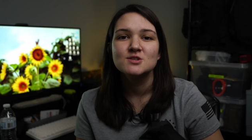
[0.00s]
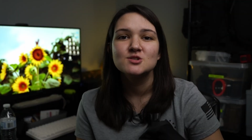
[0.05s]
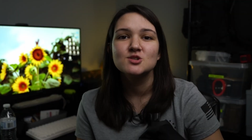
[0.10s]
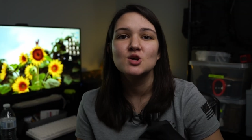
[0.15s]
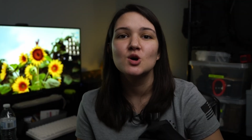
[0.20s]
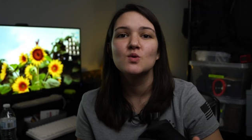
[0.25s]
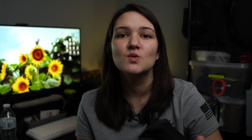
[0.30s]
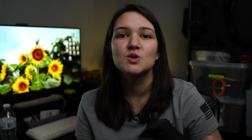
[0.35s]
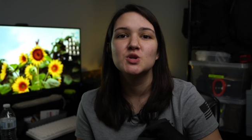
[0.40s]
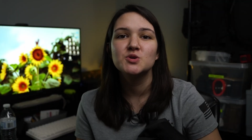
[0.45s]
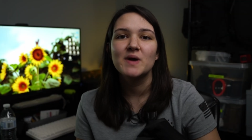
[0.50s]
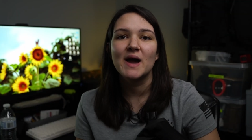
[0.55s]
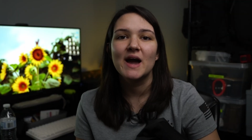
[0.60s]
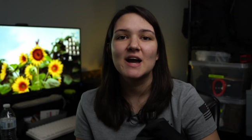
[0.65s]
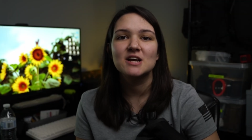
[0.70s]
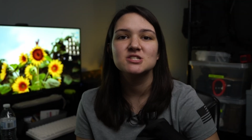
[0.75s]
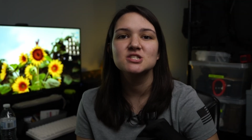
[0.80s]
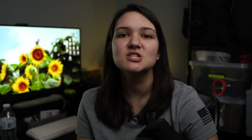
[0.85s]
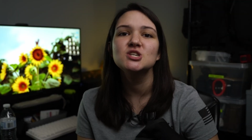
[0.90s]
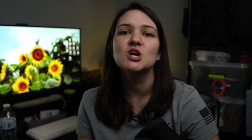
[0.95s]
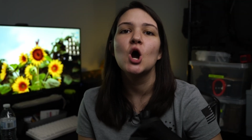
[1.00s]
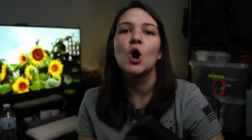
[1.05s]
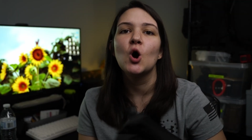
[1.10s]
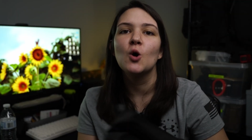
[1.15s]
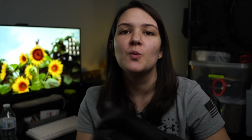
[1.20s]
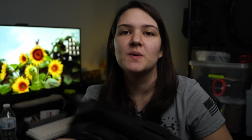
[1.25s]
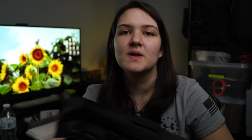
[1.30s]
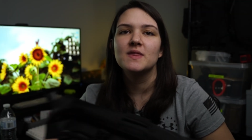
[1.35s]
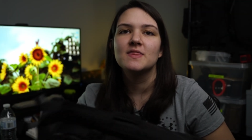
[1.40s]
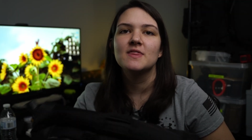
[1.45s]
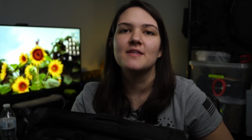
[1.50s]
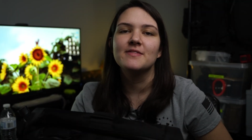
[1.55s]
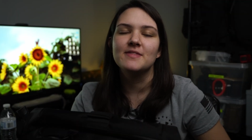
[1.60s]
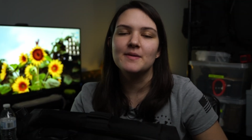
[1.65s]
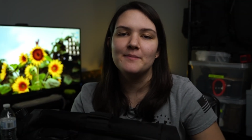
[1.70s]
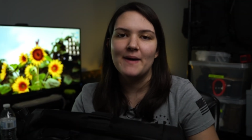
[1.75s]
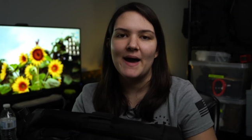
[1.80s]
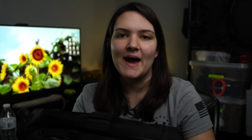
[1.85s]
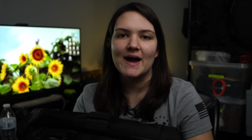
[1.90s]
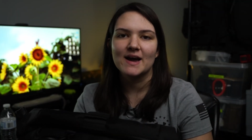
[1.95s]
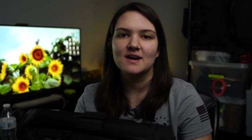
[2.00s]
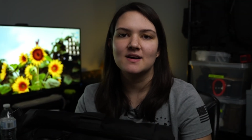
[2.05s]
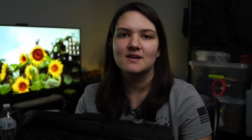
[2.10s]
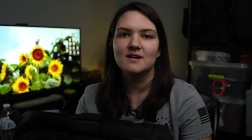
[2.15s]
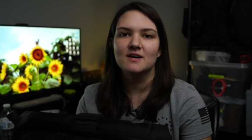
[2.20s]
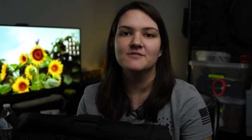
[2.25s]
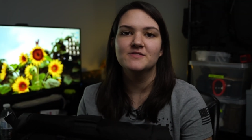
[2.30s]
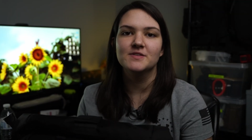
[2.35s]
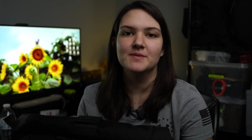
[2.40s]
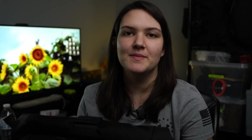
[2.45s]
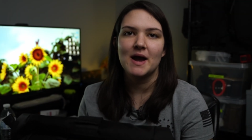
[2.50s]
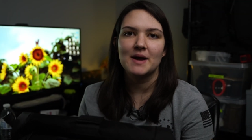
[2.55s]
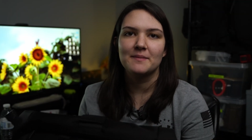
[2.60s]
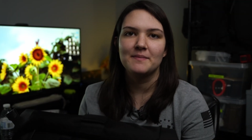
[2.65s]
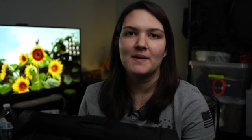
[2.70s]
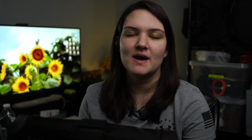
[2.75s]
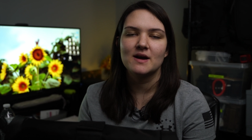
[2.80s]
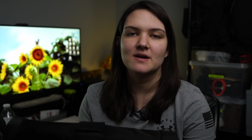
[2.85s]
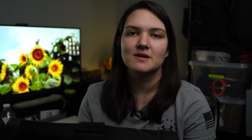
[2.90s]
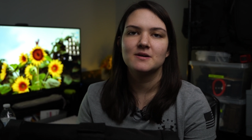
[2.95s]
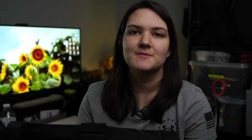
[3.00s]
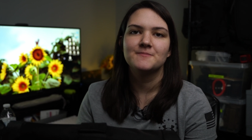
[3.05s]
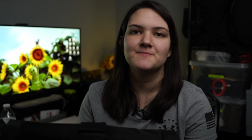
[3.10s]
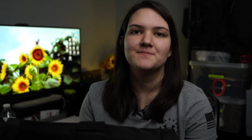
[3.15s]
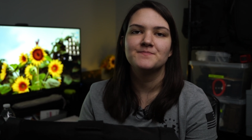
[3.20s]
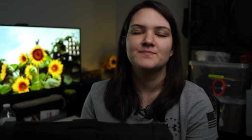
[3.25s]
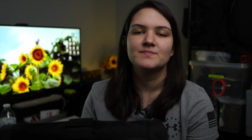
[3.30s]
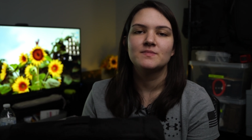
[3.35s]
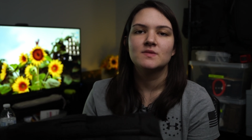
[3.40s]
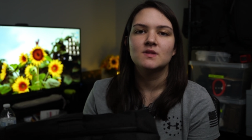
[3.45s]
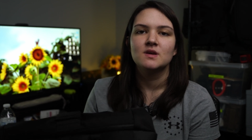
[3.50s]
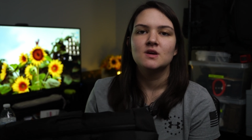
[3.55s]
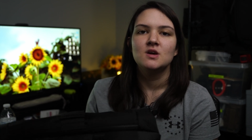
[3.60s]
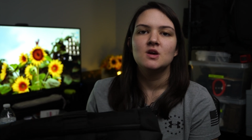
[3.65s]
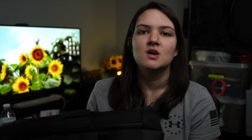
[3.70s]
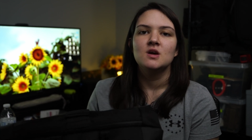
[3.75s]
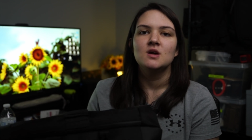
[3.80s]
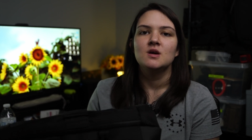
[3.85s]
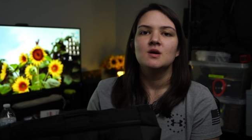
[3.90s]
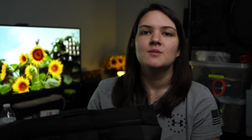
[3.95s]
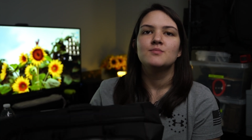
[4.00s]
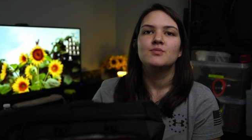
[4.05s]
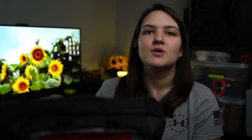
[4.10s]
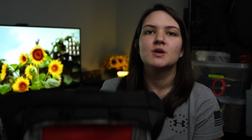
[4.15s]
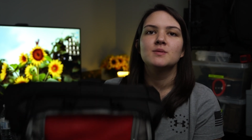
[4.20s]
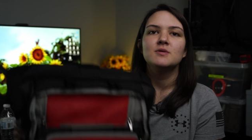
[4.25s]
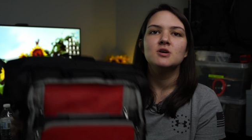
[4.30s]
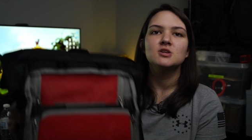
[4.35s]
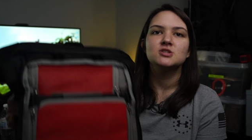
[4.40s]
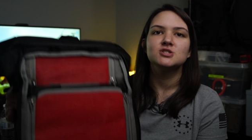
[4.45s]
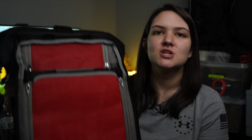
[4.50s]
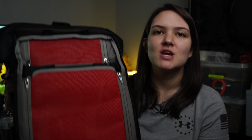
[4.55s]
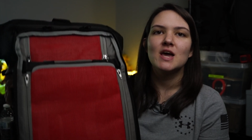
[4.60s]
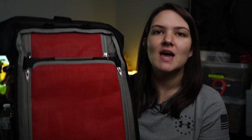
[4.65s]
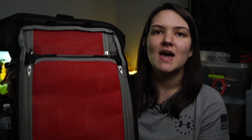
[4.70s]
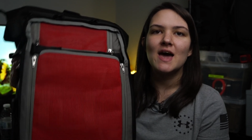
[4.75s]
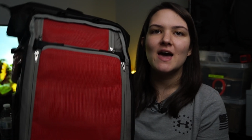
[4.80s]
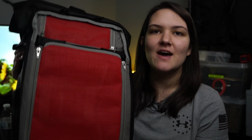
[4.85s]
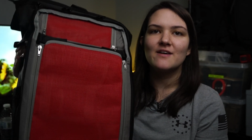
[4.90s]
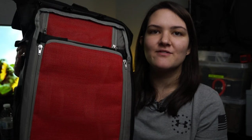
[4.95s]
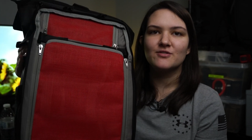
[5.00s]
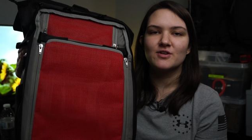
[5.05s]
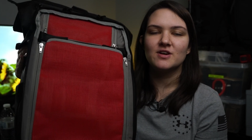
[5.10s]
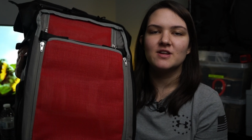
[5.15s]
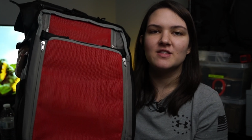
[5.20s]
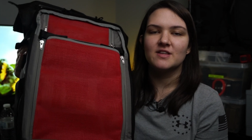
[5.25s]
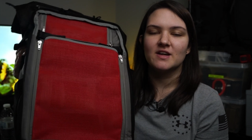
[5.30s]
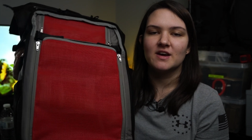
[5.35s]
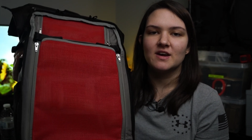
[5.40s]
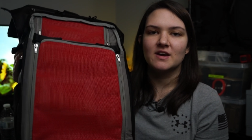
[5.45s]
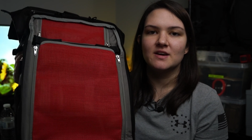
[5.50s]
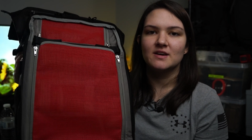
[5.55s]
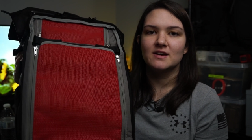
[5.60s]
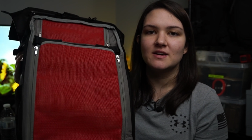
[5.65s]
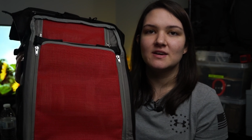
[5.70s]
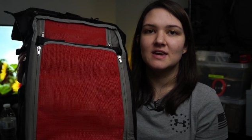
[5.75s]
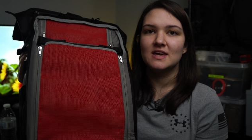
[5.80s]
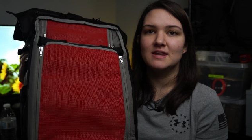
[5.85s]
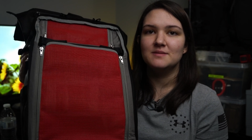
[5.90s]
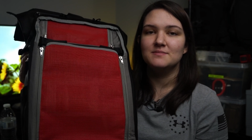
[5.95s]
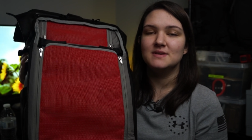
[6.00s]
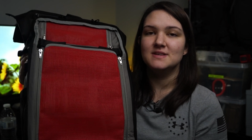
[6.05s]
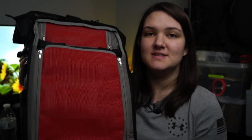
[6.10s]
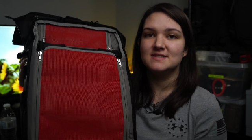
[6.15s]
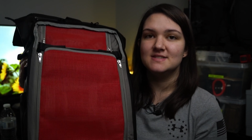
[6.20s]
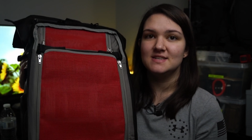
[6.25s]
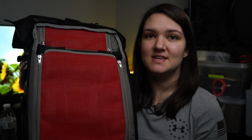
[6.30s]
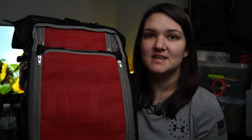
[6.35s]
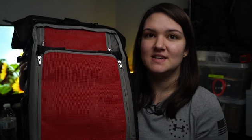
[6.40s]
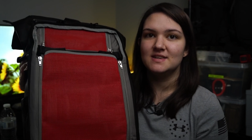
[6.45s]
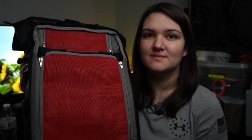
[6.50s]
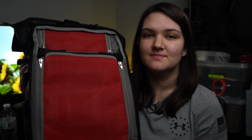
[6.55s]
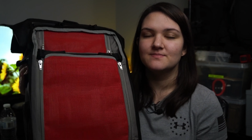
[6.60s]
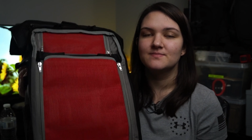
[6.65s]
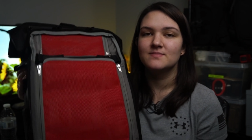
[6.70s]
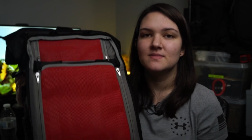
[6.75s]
So when you actually open the back of the backpack, pretty much everything can be seen.